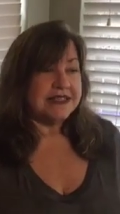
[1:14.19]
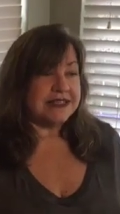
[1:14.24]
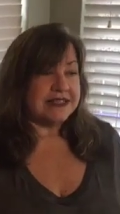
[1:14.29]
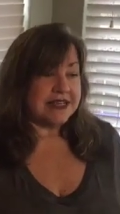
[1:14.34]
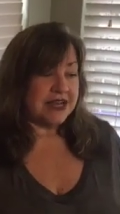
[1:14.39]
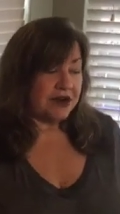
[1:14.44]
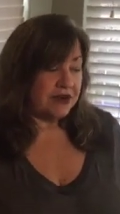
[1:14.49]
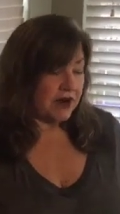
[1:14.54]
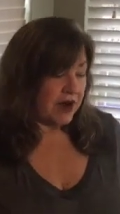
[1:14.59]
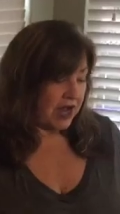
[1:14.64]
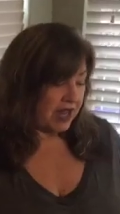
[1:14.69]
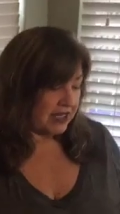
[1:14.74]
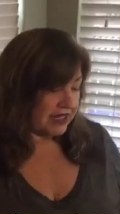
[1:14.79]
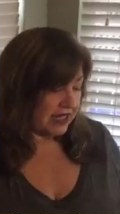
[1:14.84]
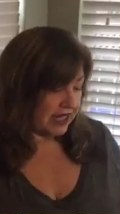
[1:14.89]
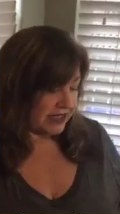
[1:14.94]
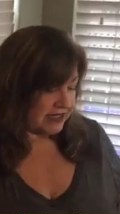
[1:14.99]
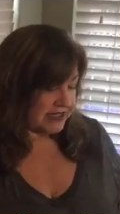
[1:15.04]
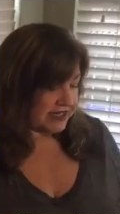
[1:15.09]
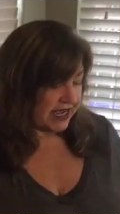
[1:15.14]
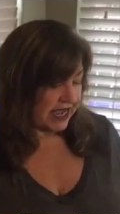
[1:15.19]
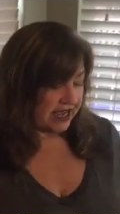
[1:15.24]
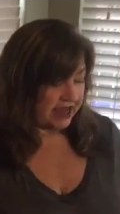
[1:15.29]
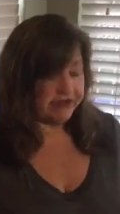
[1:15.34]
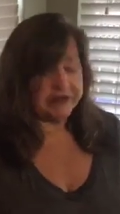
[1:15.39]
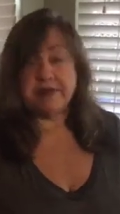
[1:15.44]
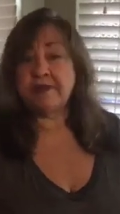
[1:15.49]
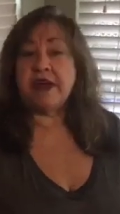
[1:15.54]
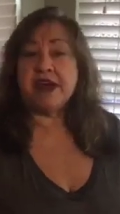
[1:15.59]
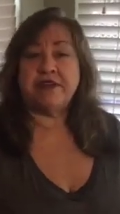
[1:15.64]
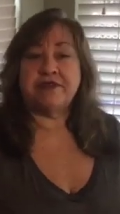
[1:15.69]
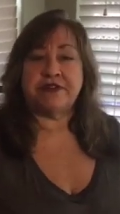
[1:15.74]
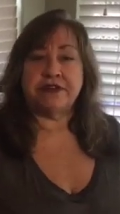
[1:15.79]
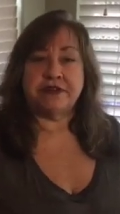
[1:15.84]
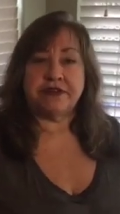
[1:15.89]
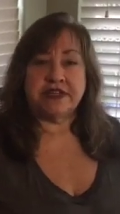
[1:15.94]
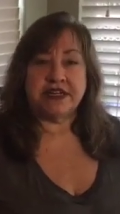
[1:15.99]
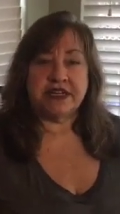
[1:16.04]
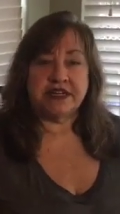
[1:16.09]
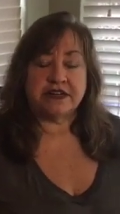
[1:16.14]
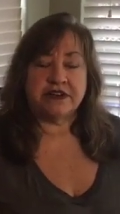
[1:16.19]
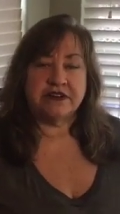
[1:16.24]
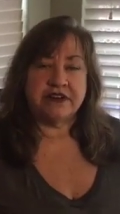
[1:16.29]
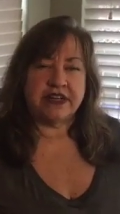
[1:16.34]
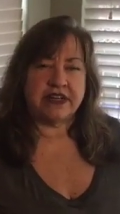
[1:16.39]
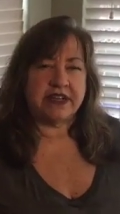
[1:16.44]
So I like to have them after dinner,